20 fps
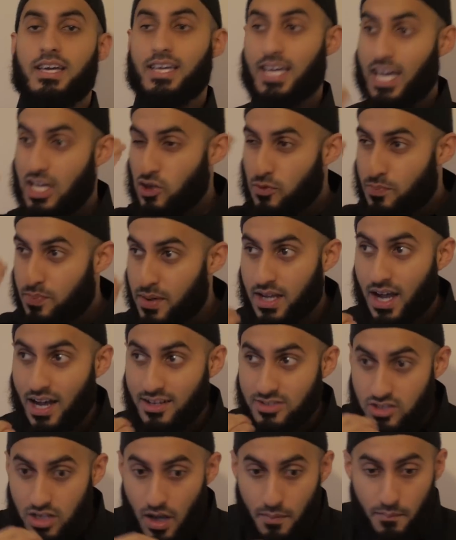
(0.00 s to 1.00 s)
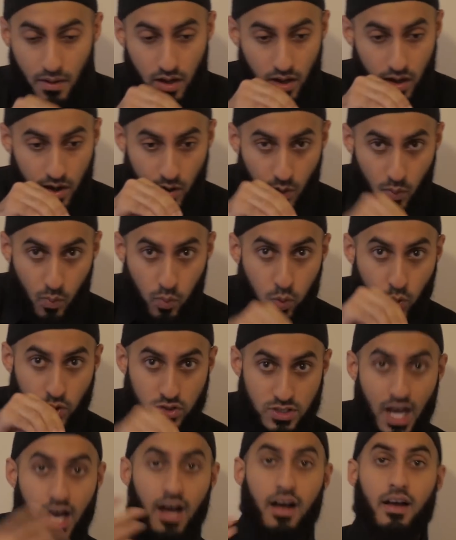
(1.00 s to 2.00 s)
Can you bring us some
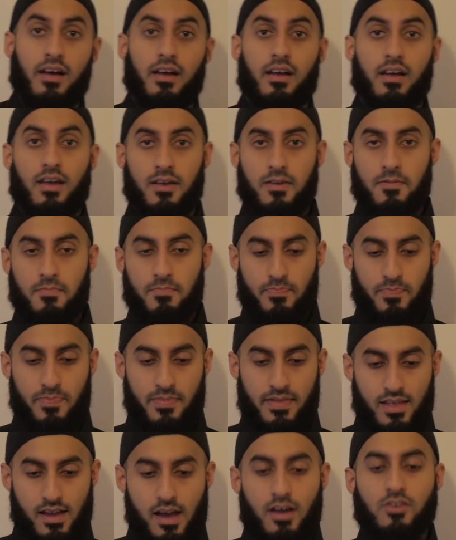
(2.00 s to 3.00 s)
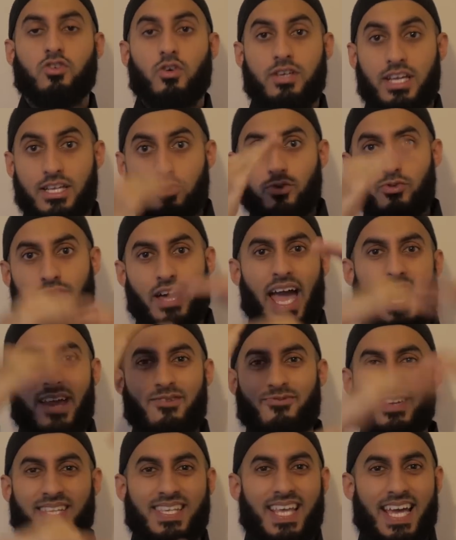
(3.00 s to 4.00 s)
water? So they do that
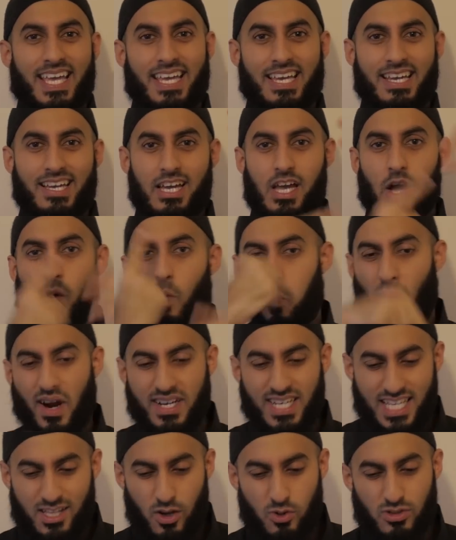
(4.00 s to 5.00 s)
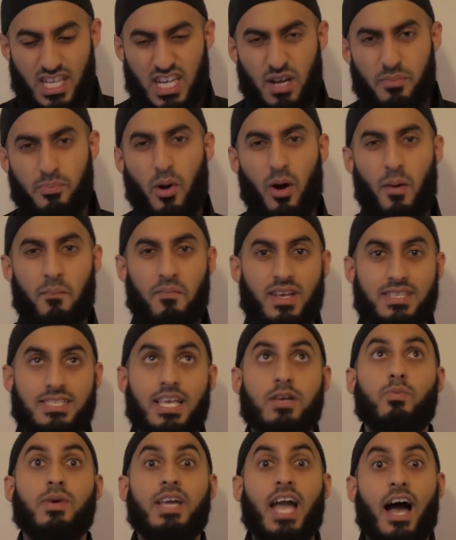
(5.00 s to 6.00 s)
every day. One day those at the bottom, they
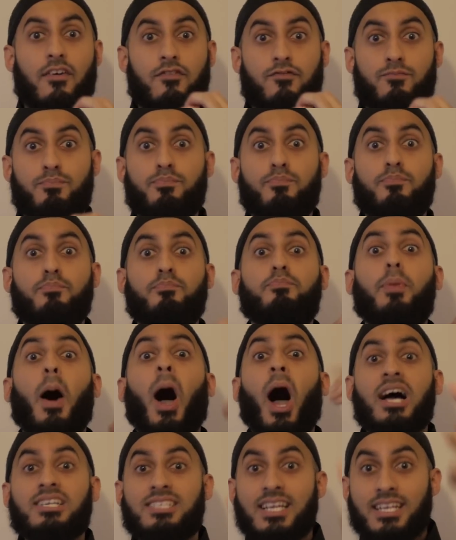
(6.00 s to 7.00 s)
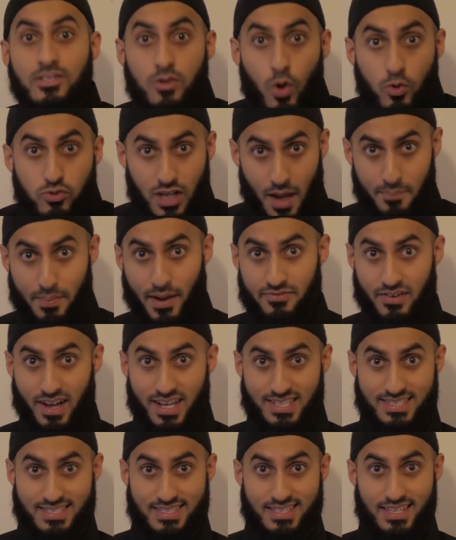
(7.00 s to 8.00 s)
say, we have burdened those above
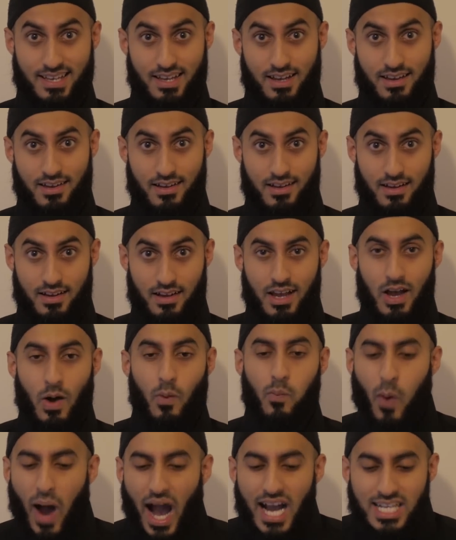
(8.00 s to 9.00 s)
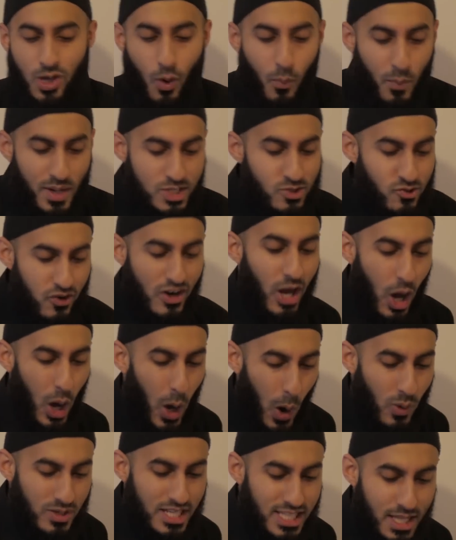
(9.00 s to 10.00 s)
us. Why don't we drill a
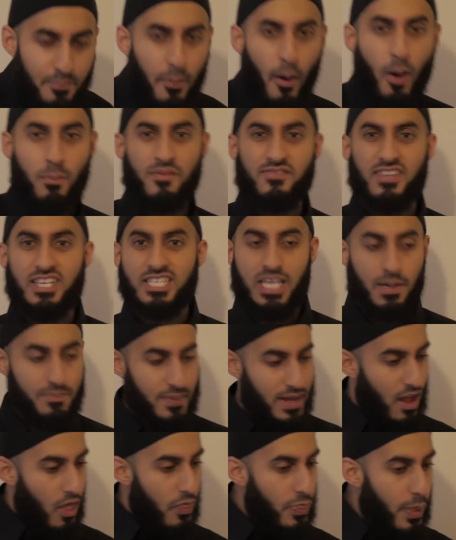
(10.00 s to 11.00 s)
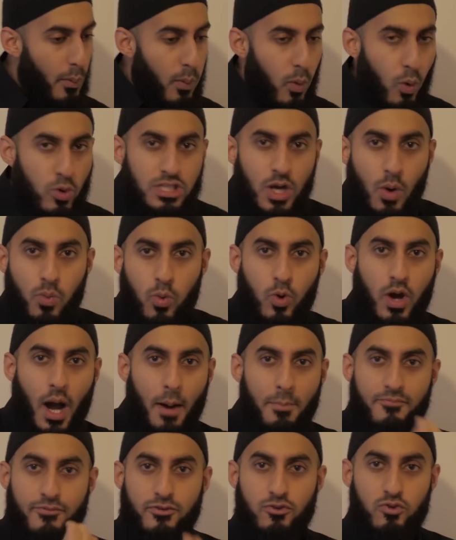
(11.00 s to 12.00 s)
hole at the bottom of the ship? The water will
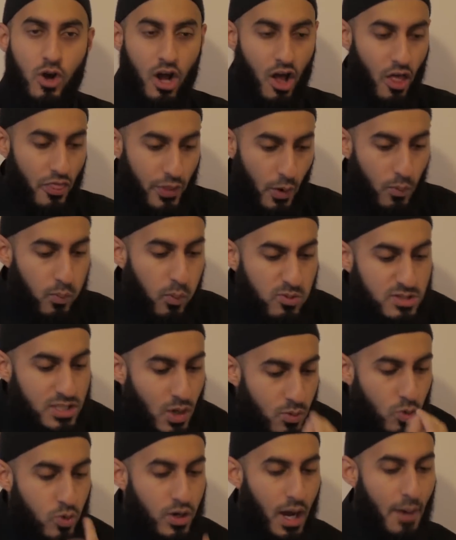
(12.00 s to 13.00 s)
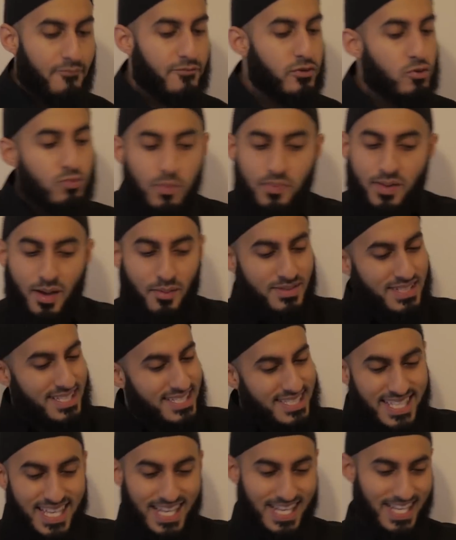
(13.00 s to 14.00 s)
come through. We'll be able to
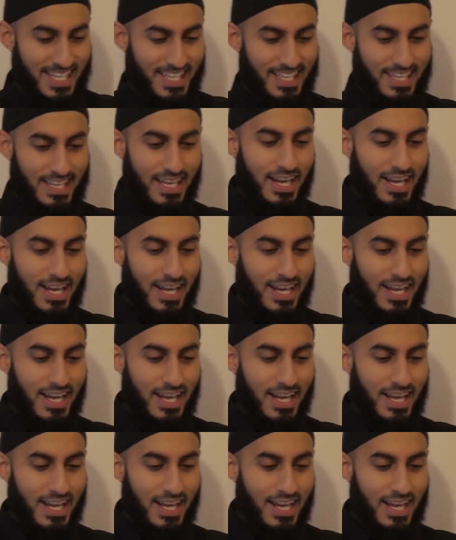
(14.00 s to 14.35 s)
see it.